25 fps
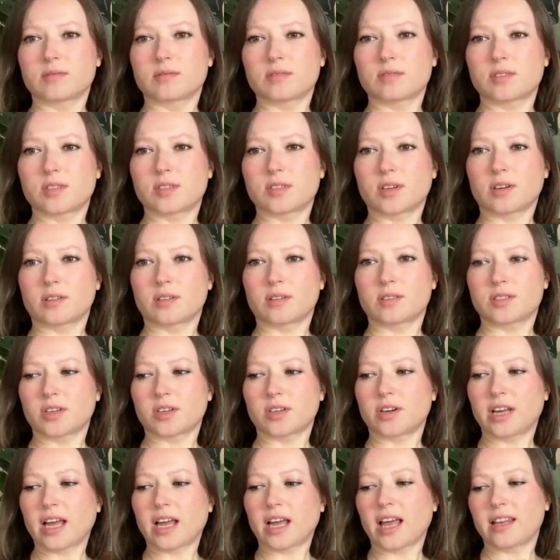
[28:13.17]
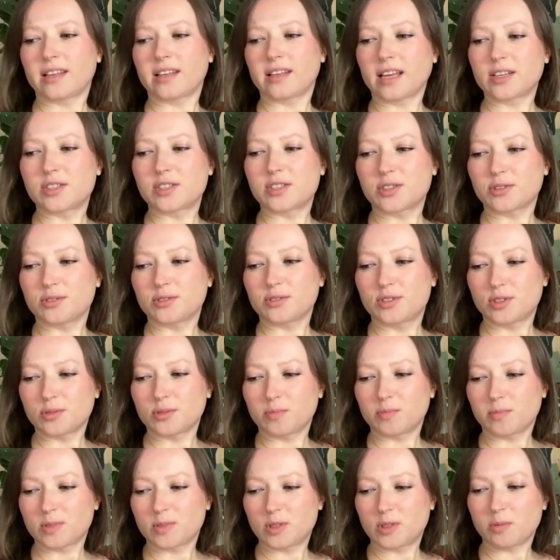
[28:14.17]
go ahead, sorry, go ahead sorry yeah and to
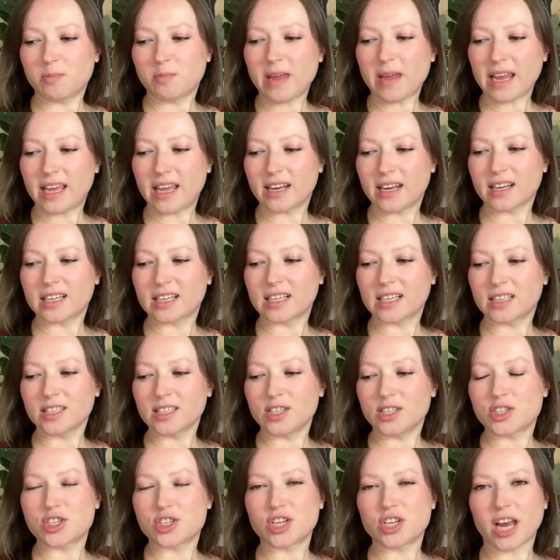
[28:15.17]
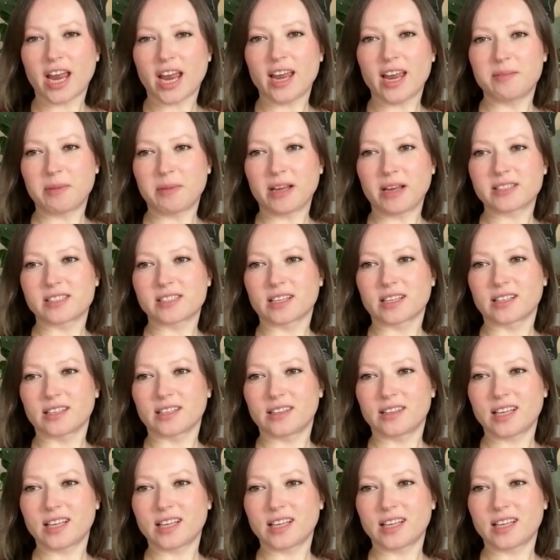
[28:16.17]
to to make it a cliche, basically.